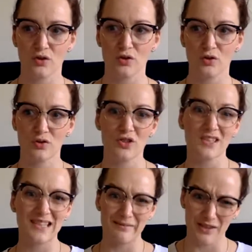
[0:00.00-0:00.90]
to just
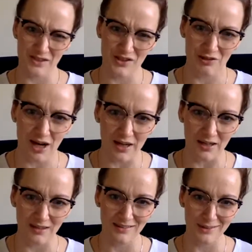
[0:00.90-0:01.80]
give it a try.
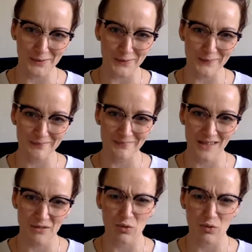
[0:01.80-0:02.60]
We